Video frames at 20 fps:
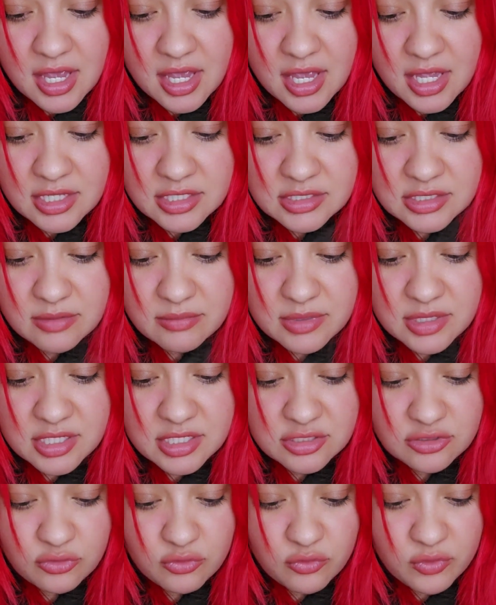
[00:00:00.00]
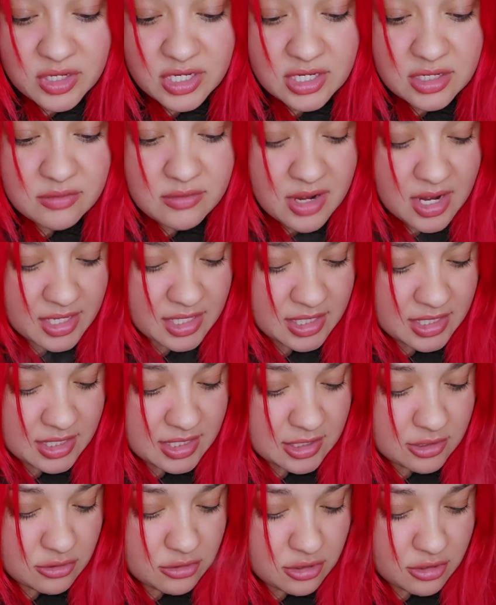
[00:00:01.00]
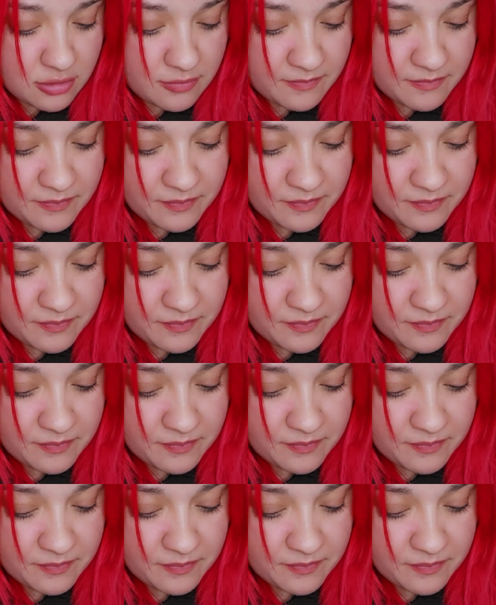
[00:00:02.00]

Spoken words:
And some of this guinea right here.